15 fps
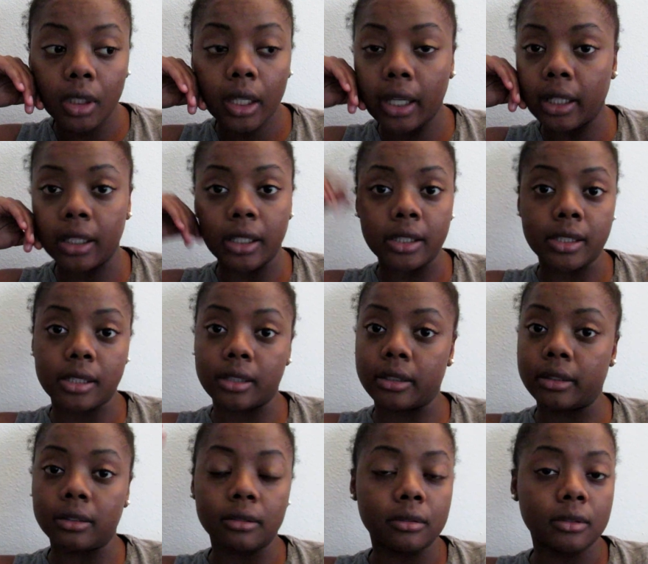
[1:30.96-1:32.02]
it needs to
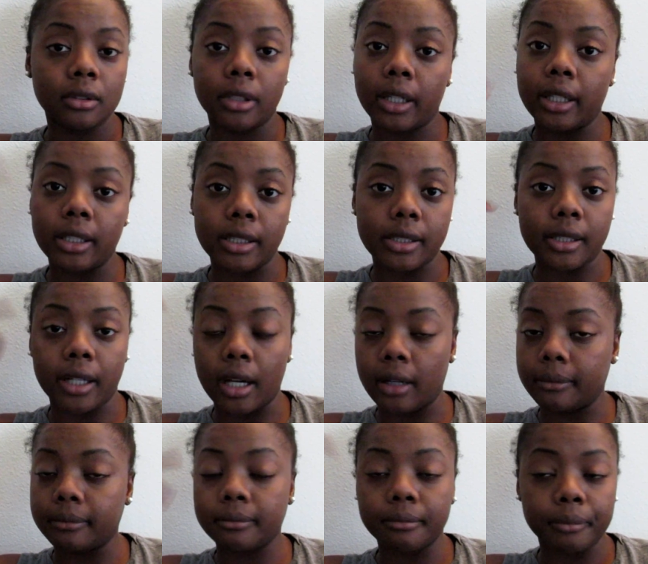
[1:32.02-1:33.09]
it needs to
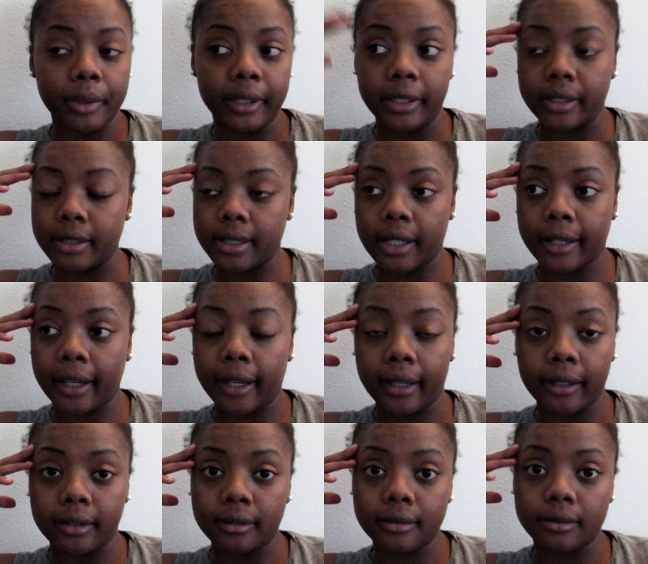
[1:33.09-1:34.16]
come because I
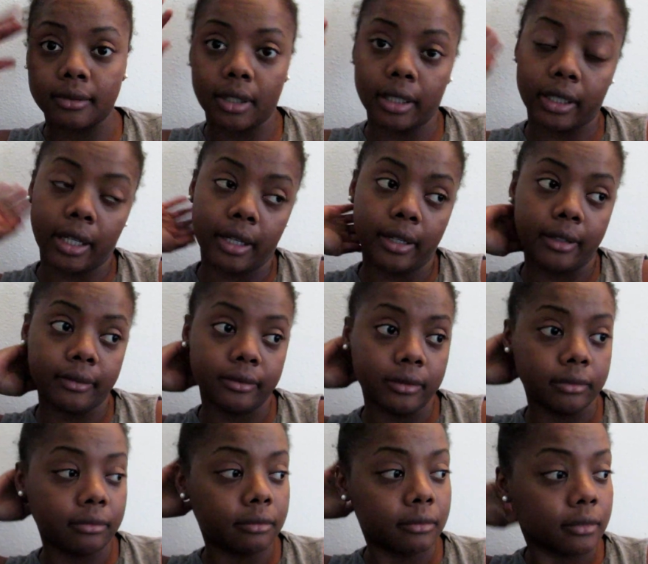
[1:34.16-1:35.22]
can't I can't
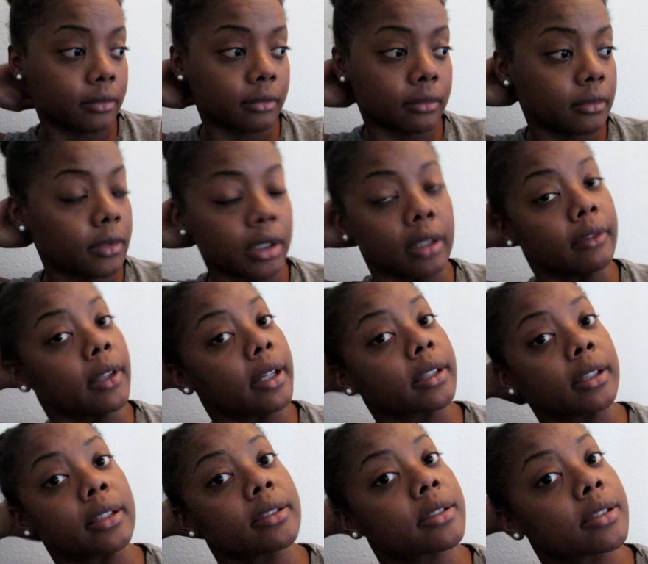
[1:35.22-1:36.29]
live like
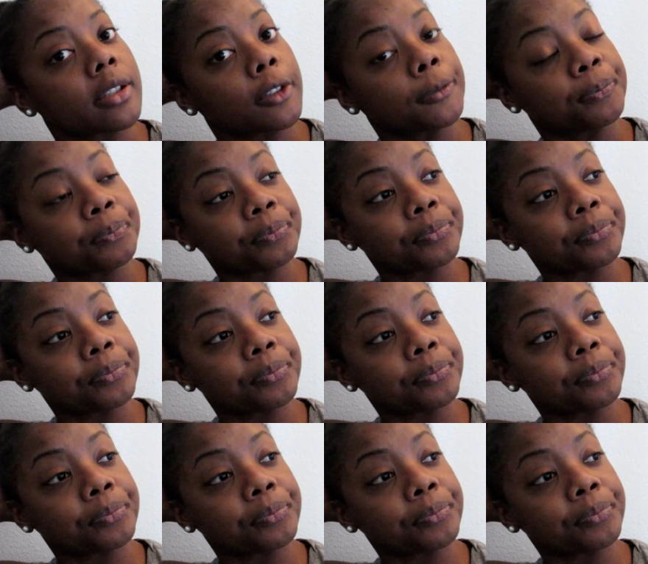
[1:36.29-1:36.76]
this. So